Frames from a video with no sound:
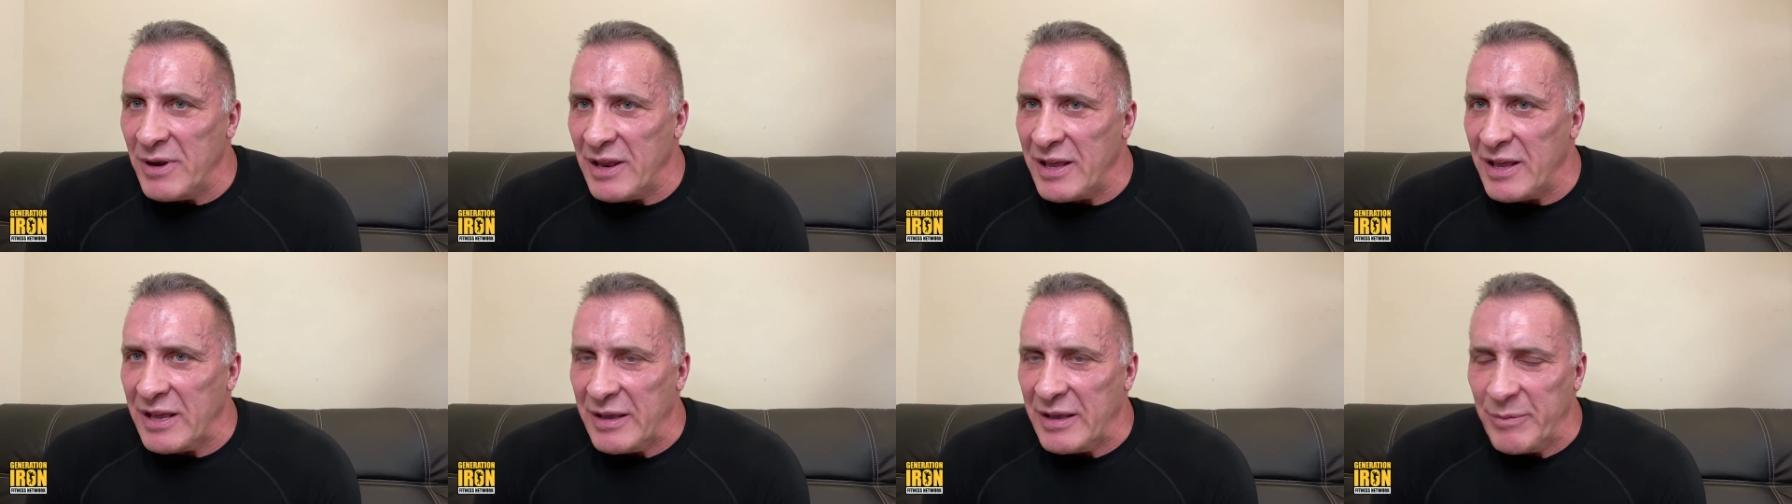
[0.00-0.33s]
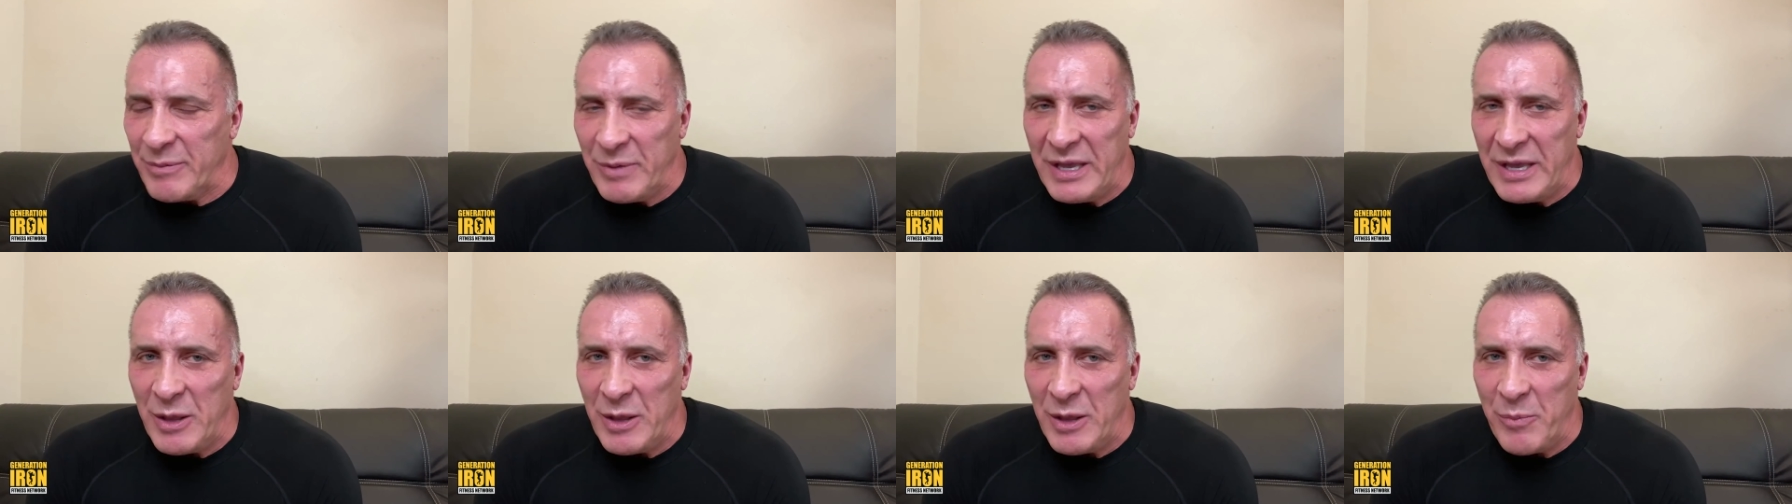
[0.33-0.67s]
Like,
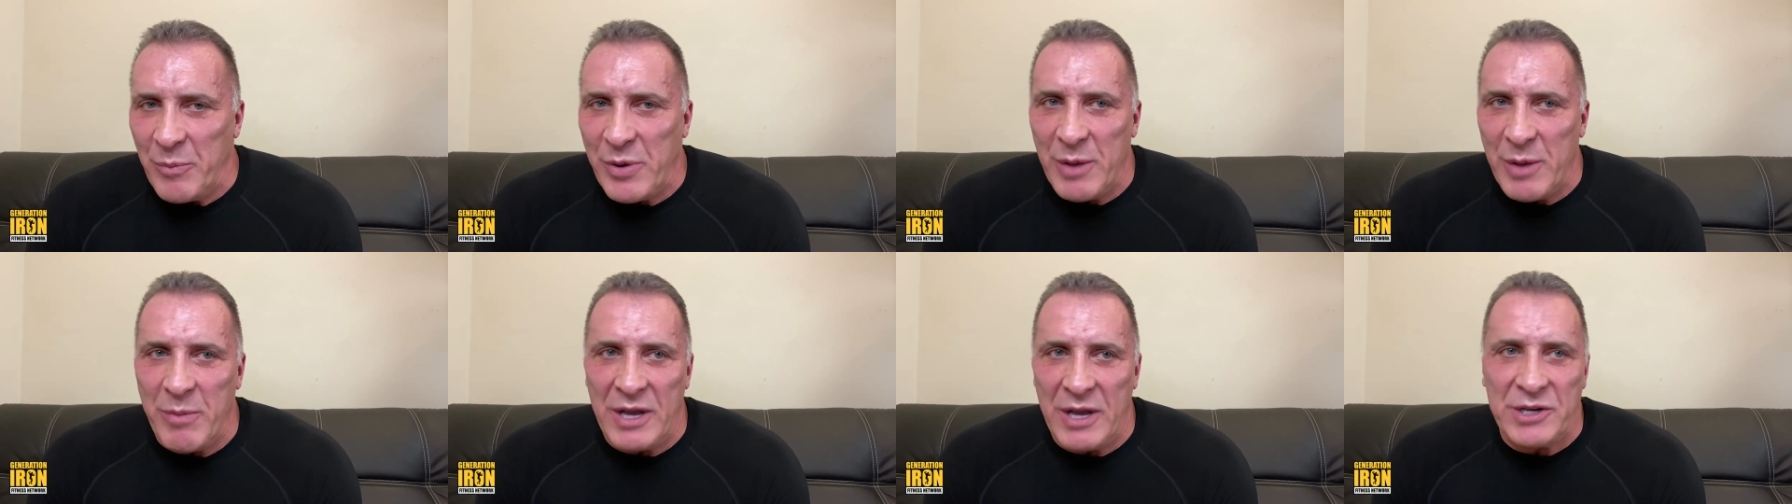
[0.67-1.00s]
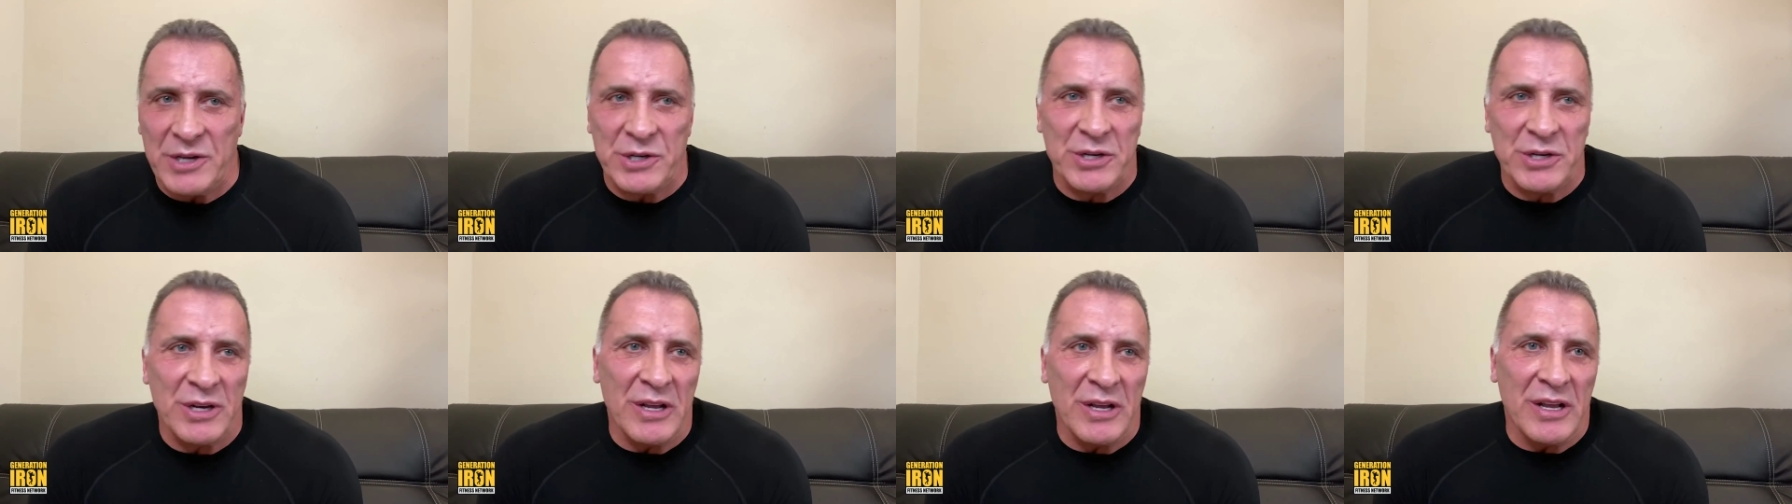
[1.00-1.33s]
you know, pretty
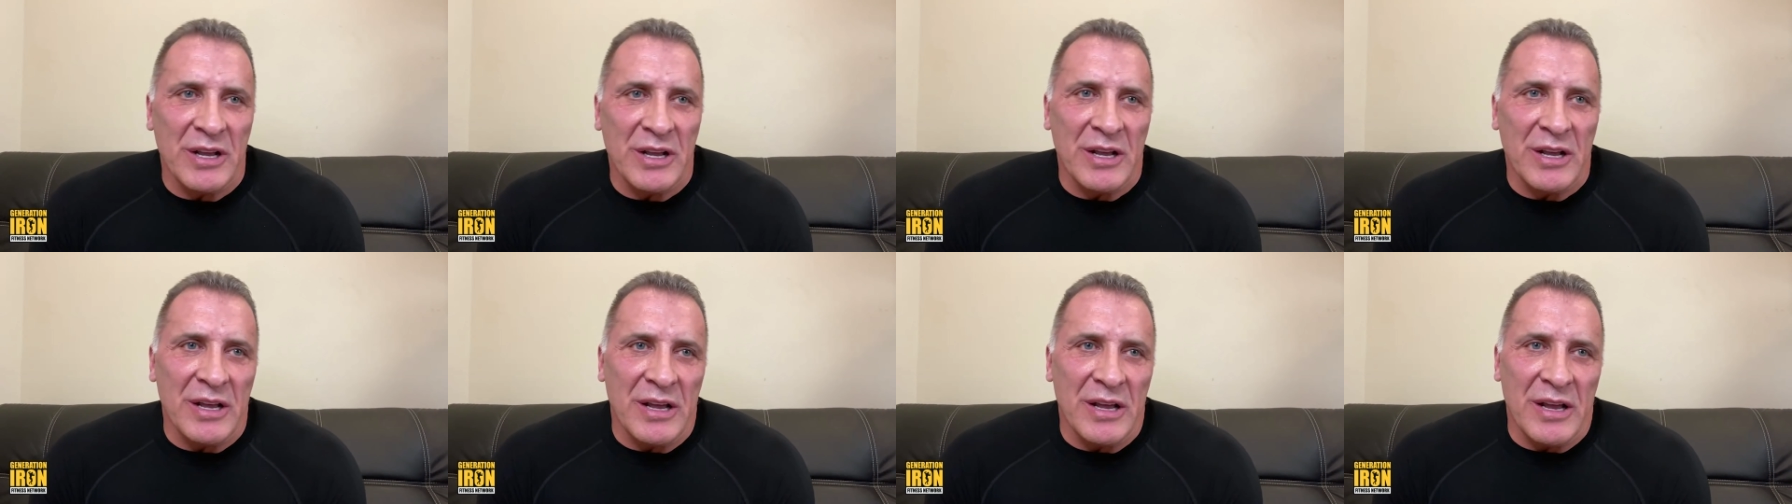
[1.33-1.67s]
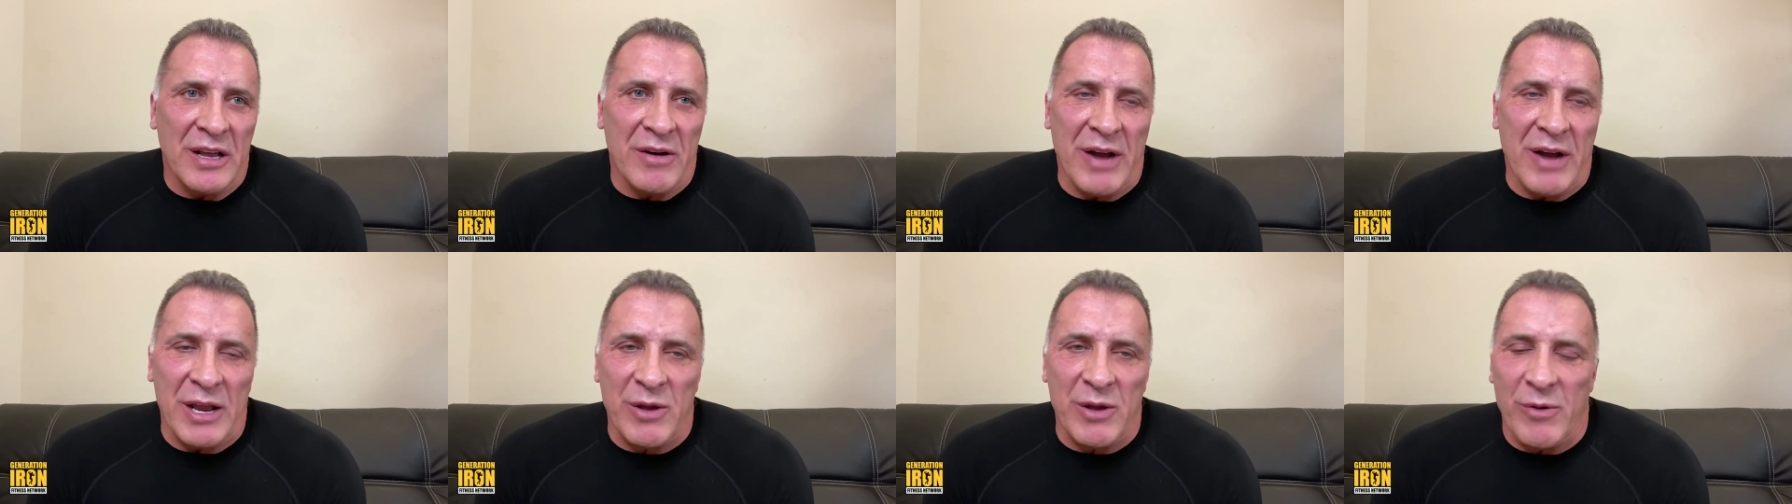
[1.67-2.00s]
much
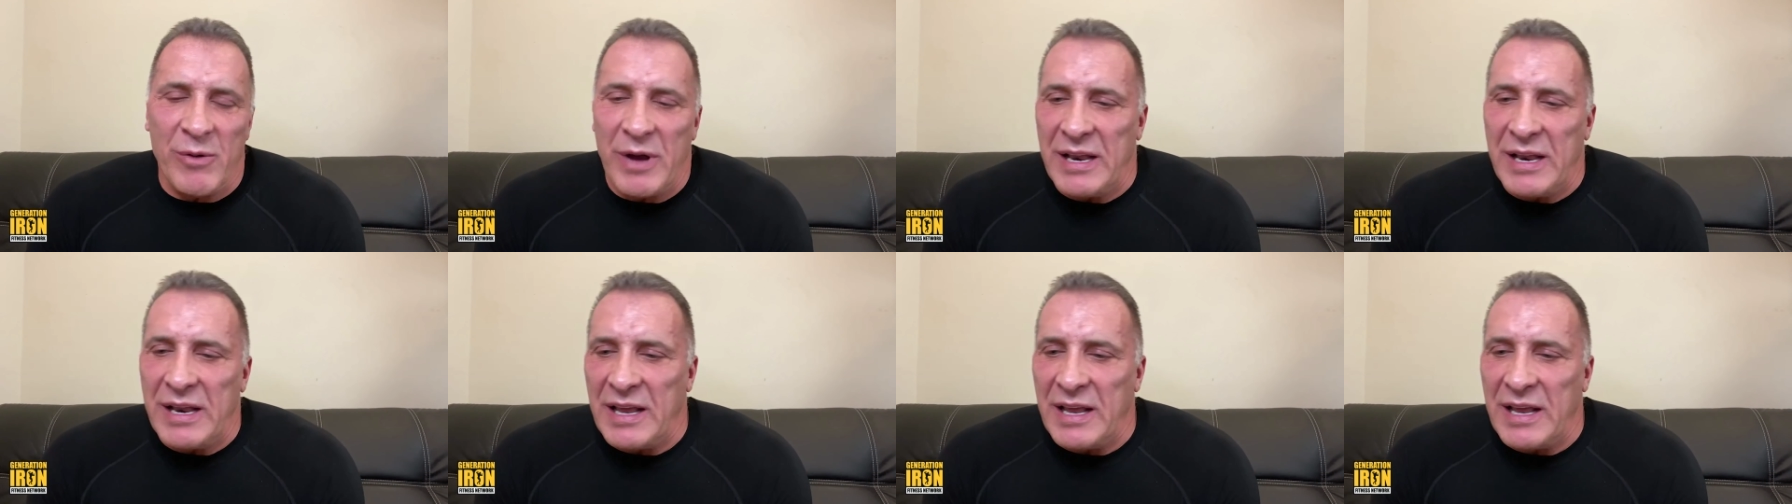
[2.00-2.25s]
right away